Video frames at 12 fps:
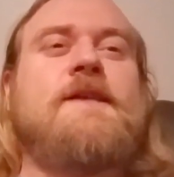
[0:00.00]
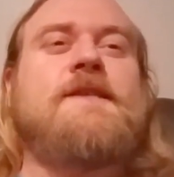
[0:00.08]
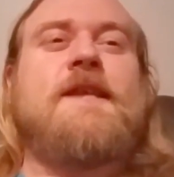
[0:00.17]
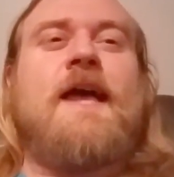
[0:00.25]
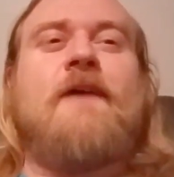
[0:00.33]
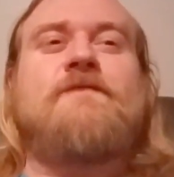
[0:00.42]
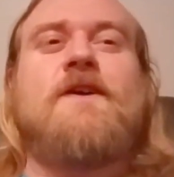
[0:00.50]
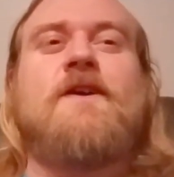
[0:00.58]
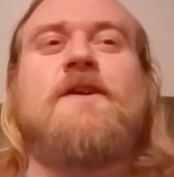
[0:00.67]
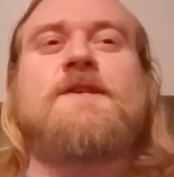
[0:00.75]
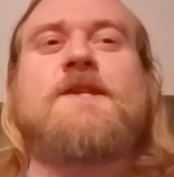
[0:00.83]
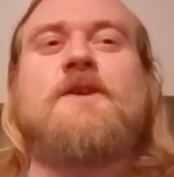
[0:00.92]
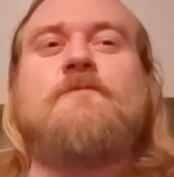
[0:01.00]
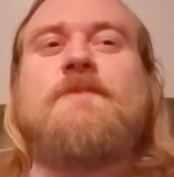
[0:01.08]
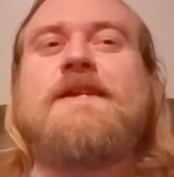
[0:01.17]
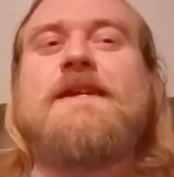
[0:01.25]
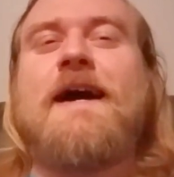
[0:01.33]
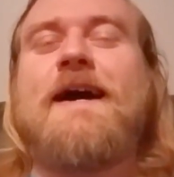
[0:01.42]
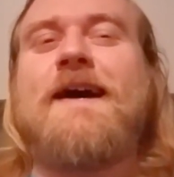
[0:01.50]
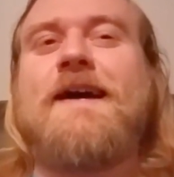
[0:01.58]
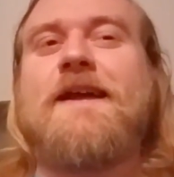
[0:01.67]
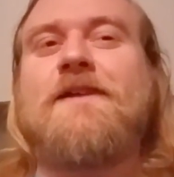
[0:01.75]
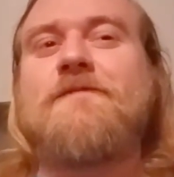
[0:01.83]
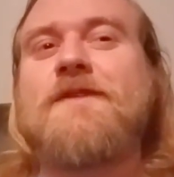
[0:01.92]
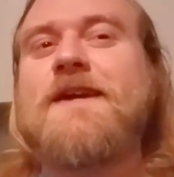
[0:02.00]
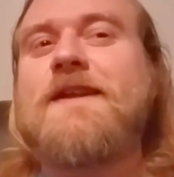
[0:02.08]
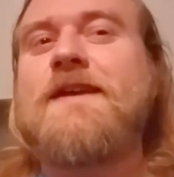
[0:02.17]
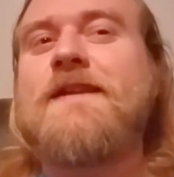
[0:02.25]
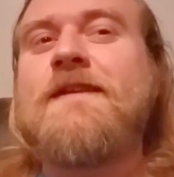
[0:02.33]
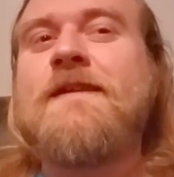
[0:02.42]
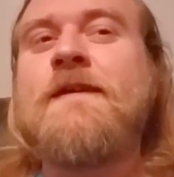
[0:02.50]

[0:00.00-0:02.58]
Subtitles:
does it have to also be God? I don't get it.